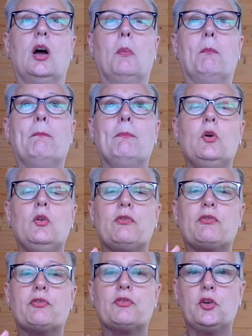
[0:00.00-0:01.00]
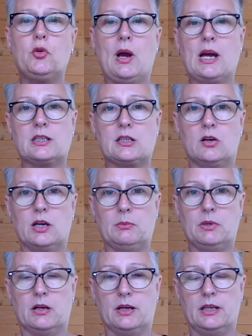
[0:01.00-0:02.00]
move through our
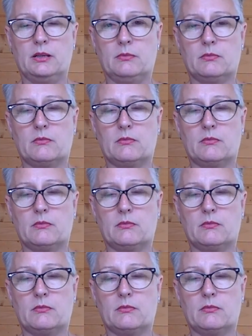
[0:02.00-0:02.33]
timeline,